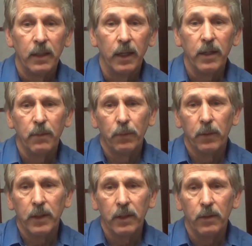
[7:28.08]
Any
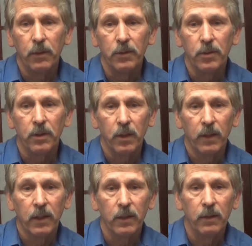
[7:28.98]
employee who is the
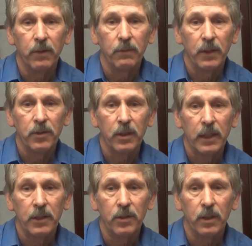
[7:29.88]
target of an
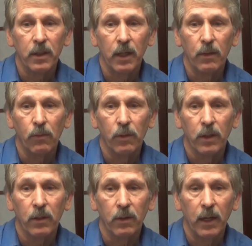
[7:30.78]
investigation cannot
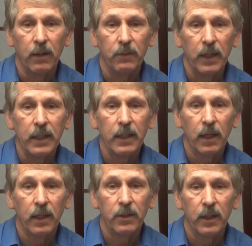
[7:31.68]
work or have any
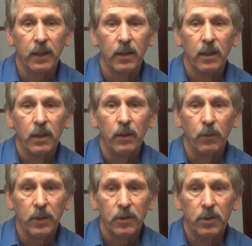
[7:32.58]
contact
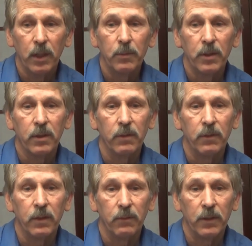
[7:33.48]
with the subject of
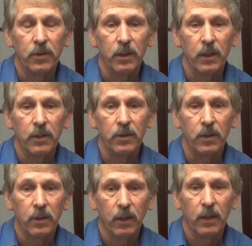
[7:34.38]
an investigation.
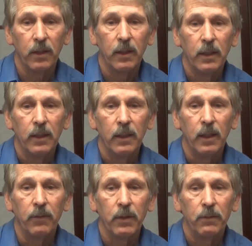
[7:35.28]
The target
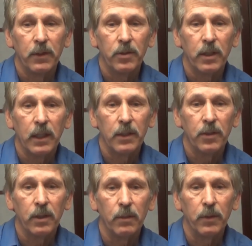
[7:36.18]
of the
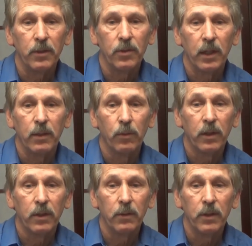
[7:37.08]
investigation can be assigned
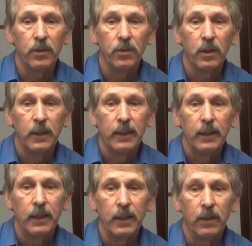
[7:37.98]
work duties
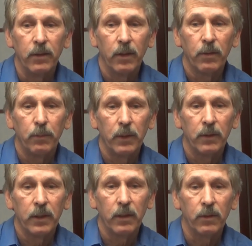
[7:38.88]
in another
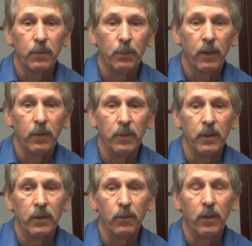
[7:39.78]
building or department
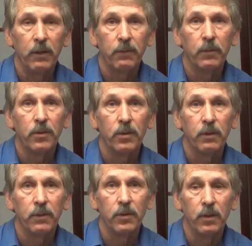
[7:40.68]
away from the
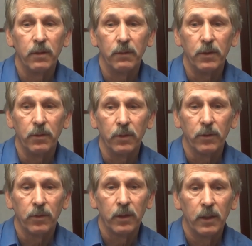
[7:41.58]
serviced individuals,